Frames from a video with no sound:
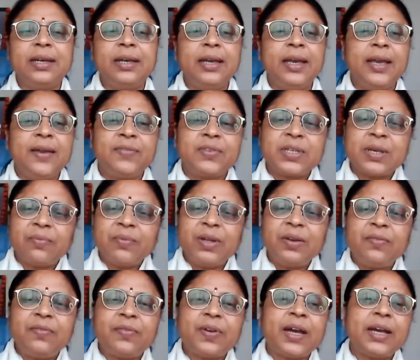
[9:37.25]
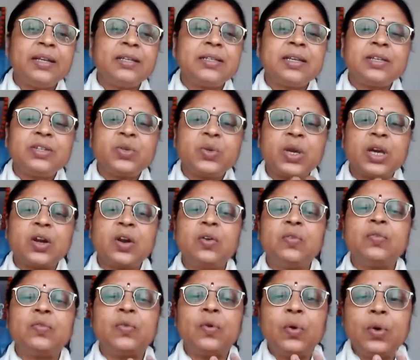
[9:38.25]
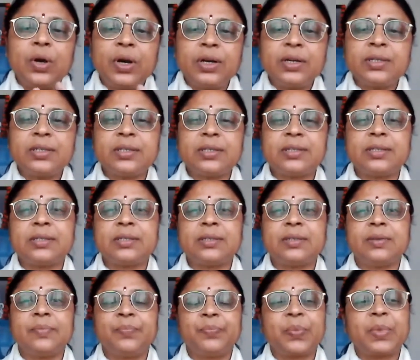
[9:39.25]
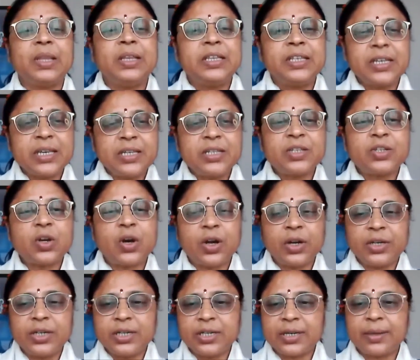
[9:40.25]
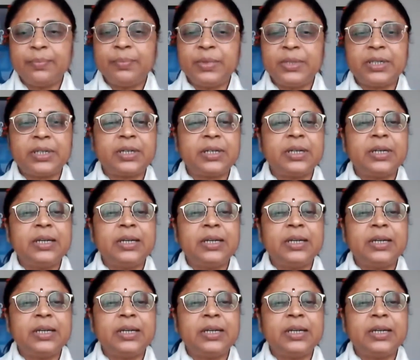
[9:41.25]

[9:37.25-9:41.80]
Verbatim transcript: If someone finds that you cannot focus just on Shabda,